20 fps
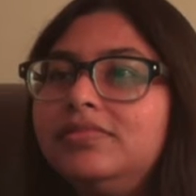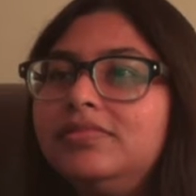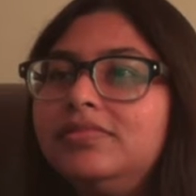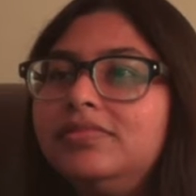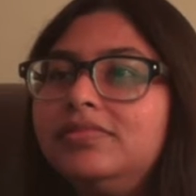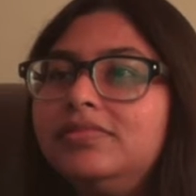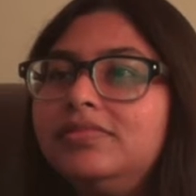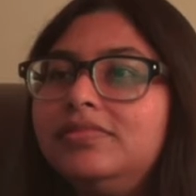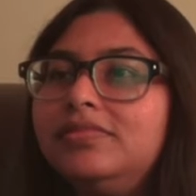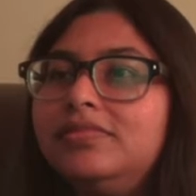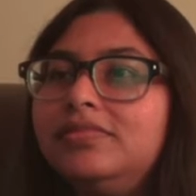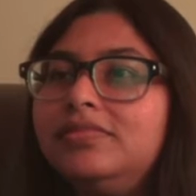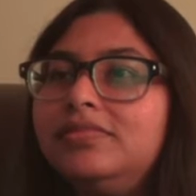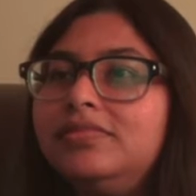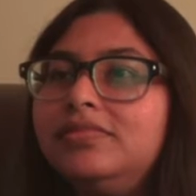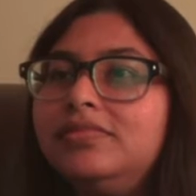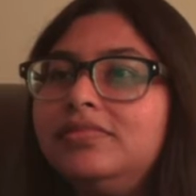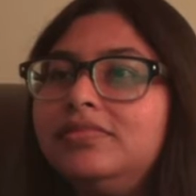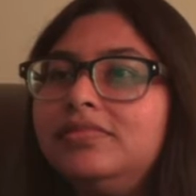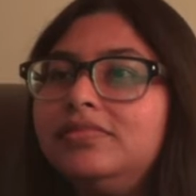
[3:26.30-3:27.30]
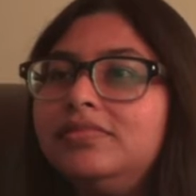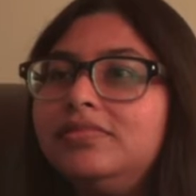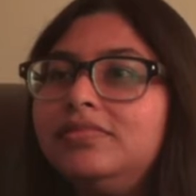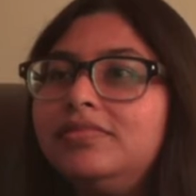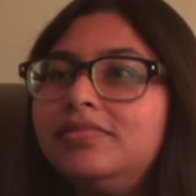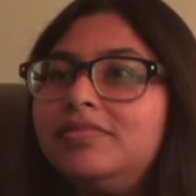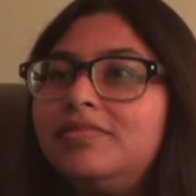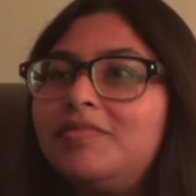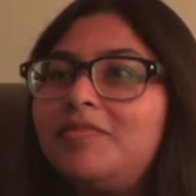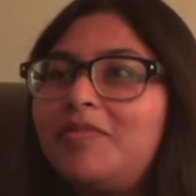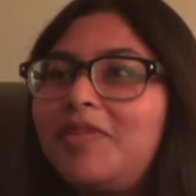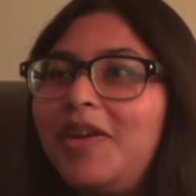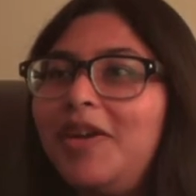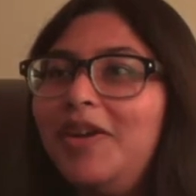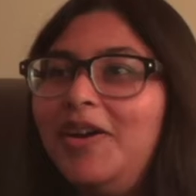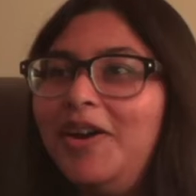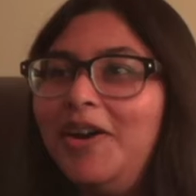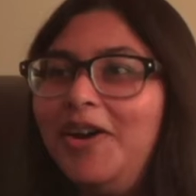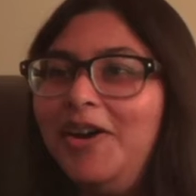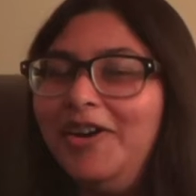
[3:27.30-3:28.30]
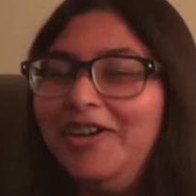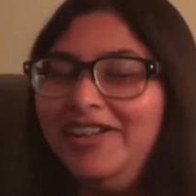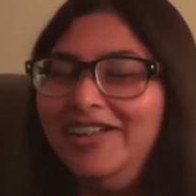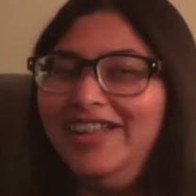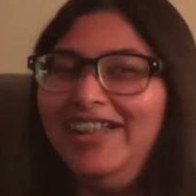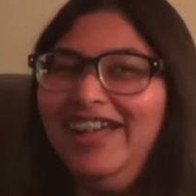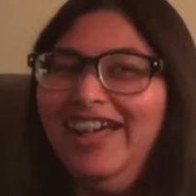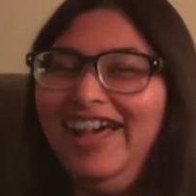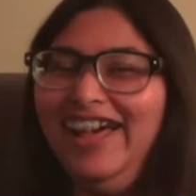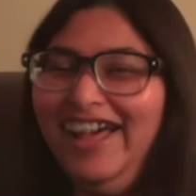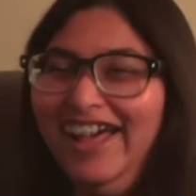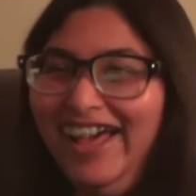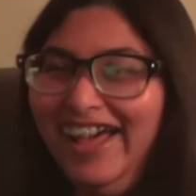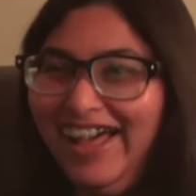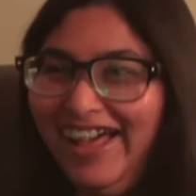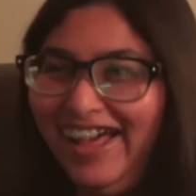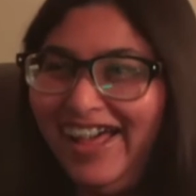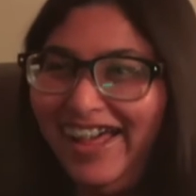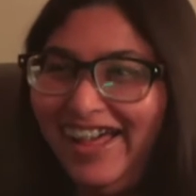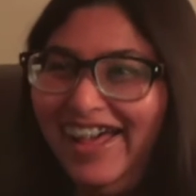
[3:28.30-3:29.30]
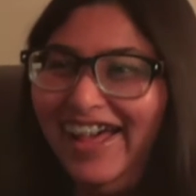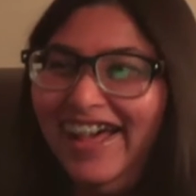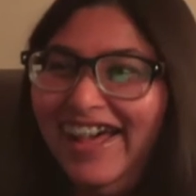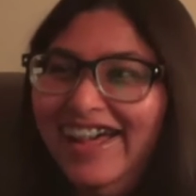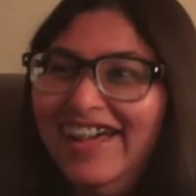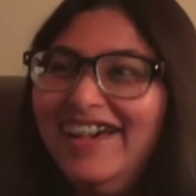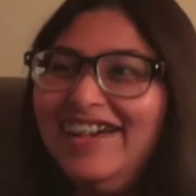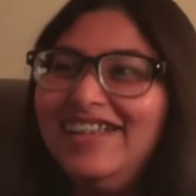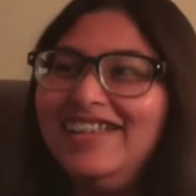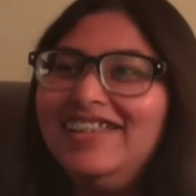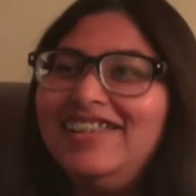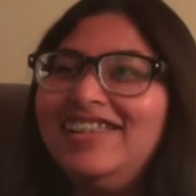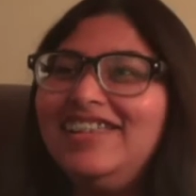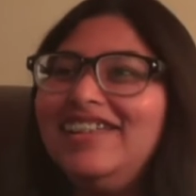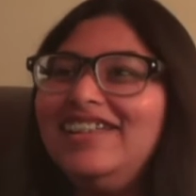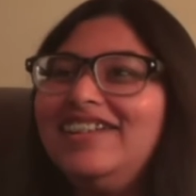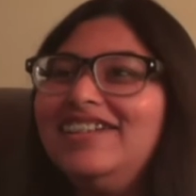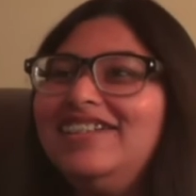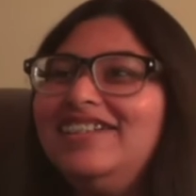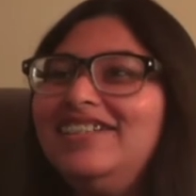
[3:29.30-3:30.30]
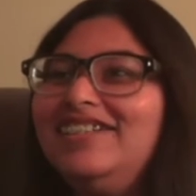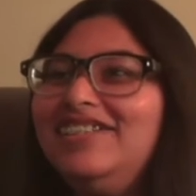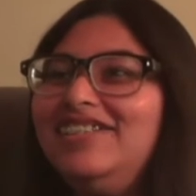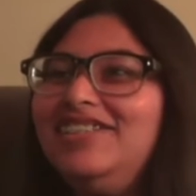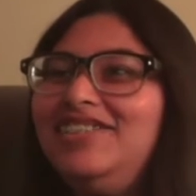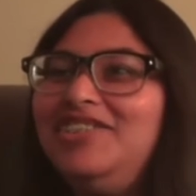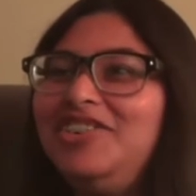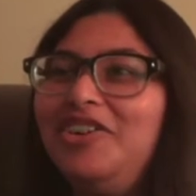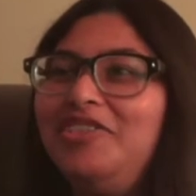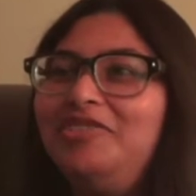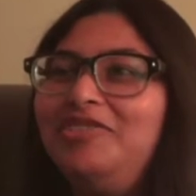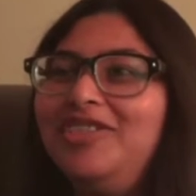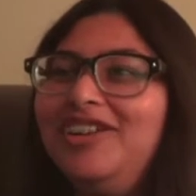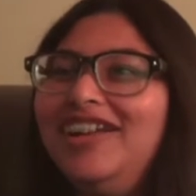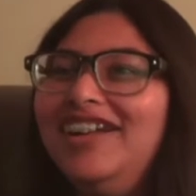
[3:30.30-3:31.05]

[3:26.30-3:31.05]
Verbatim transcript: Can we call Joffrey? Oh. He's name for Joffrey.